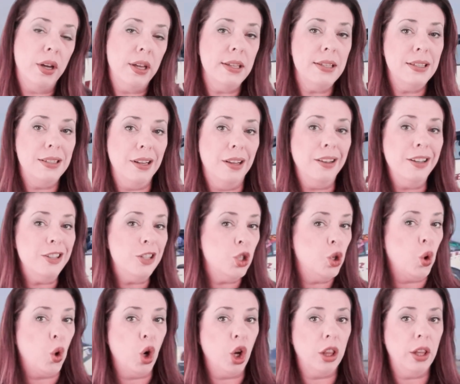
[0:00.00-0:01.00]
is still
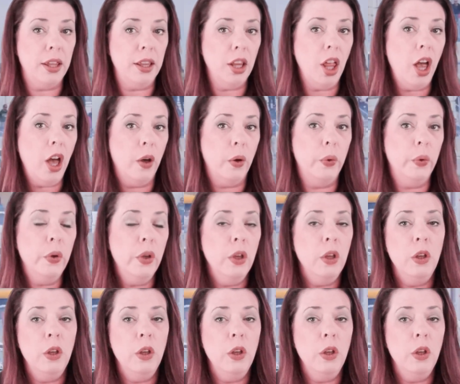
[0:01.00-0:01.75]
historically low.